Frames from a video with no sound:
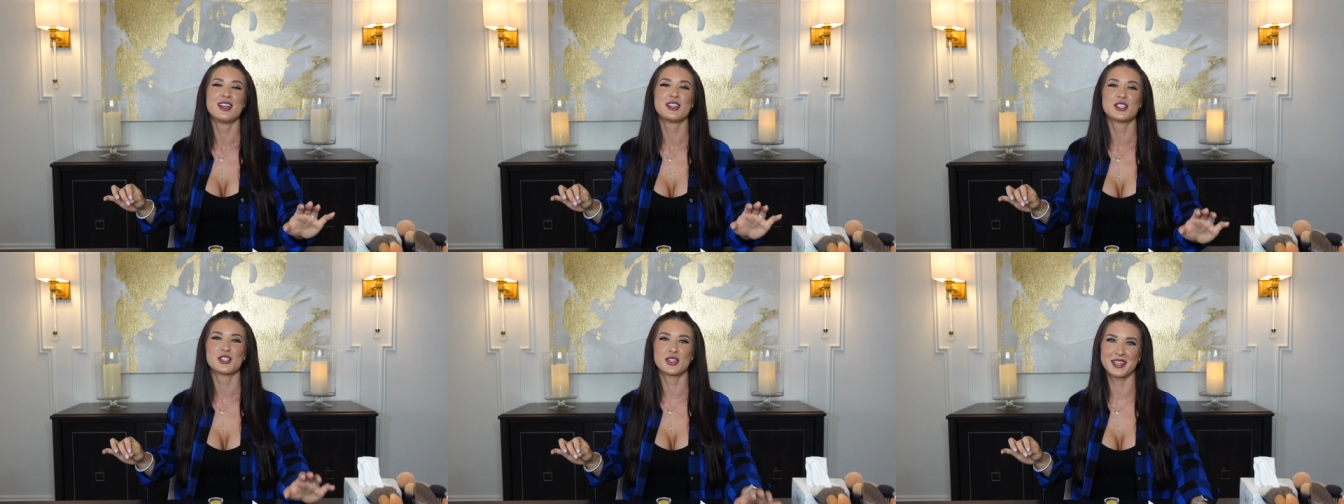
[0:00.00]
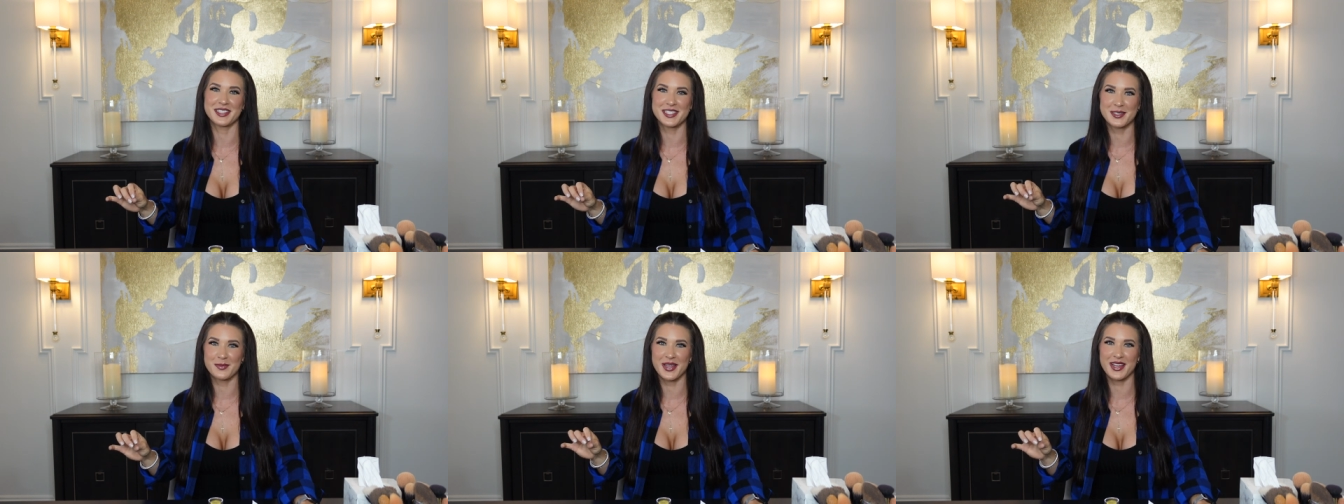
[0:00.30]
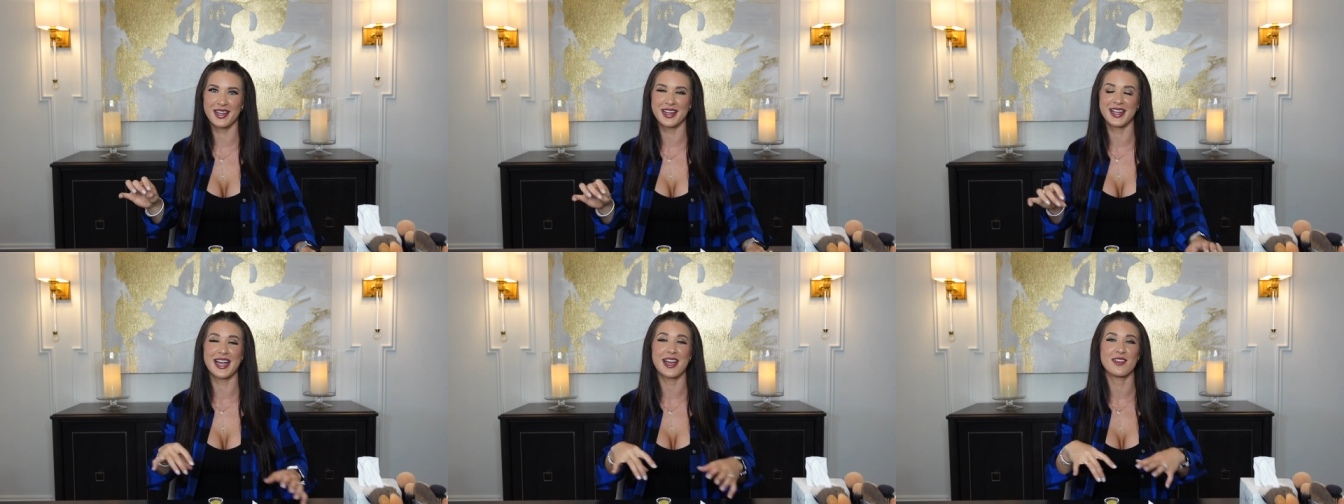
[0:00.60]
Trust
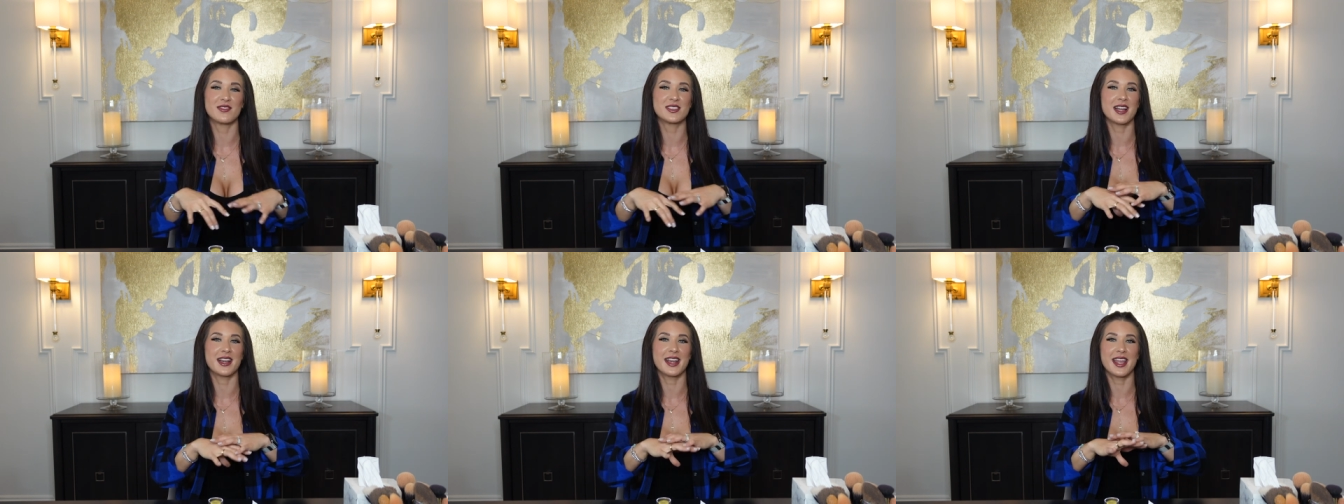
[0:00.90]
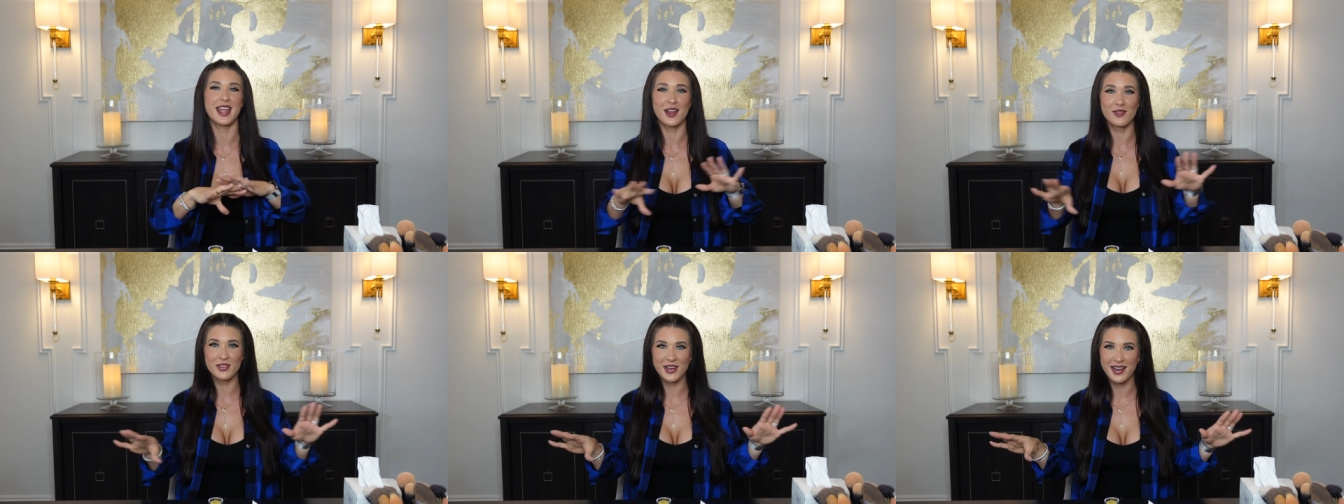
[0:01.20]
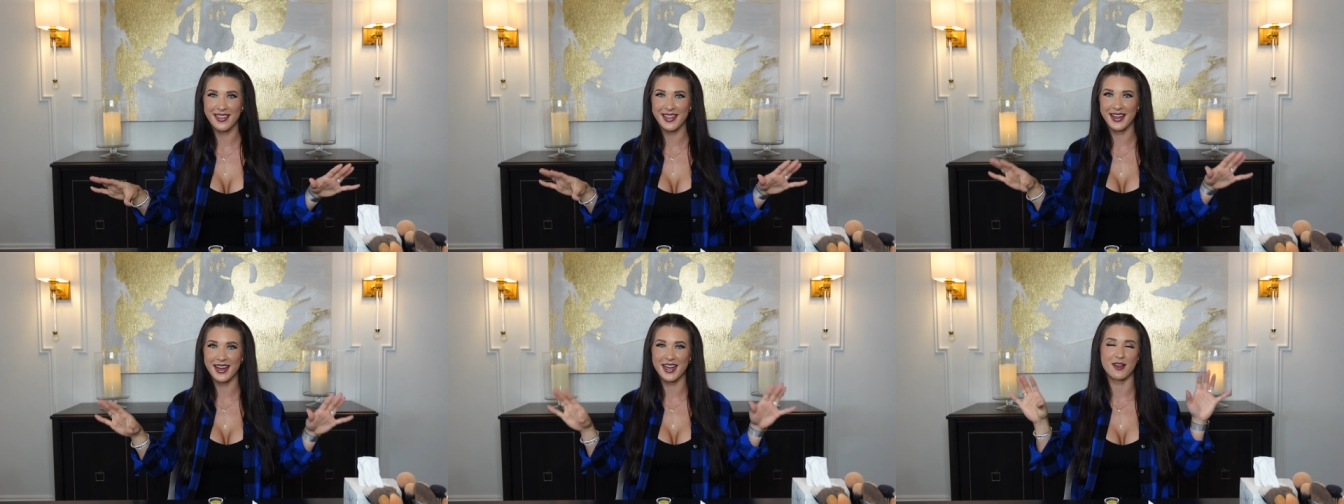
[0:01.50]
me, I've done
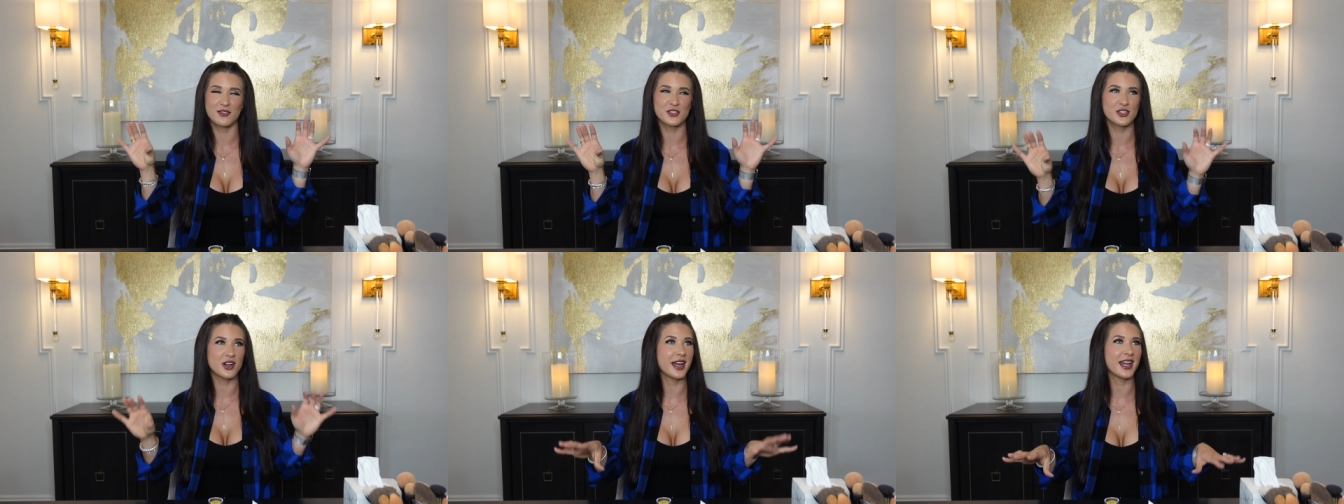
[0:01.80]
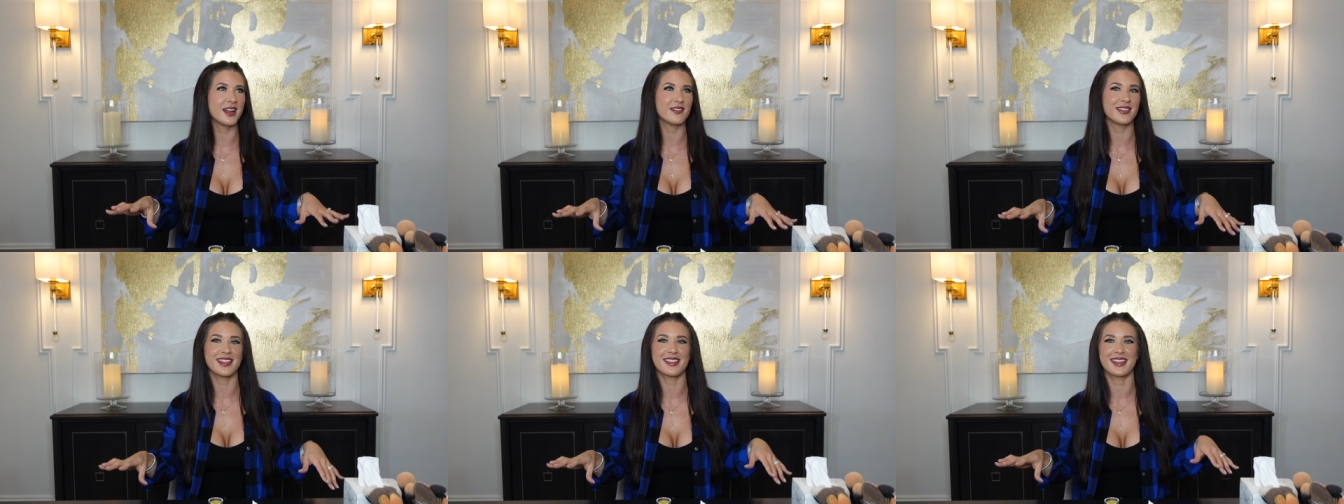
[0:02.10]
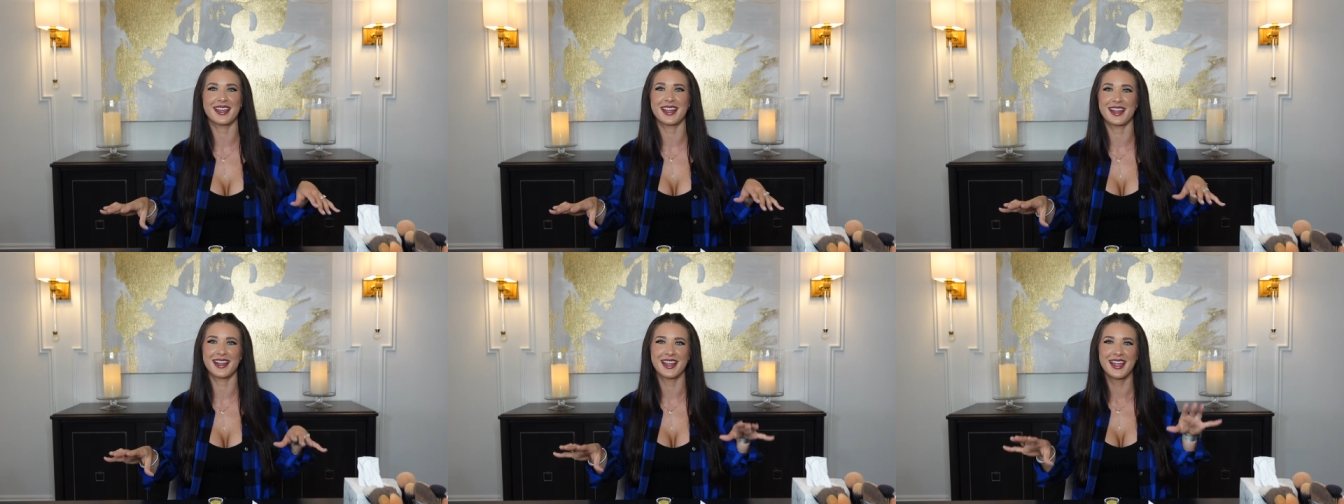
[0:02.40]
everything, I've tried
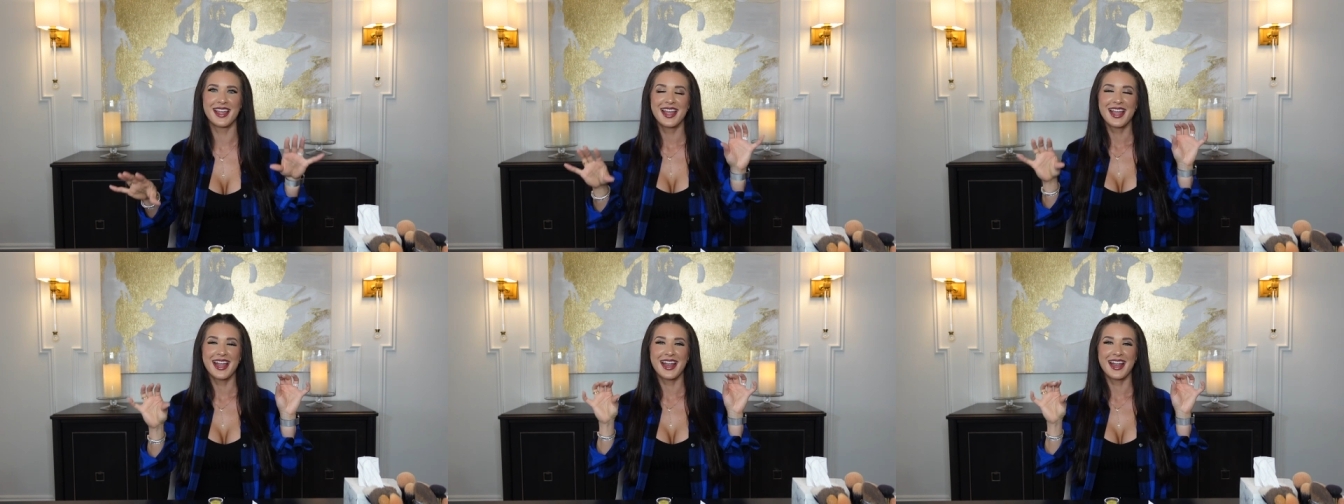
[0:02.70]
everything,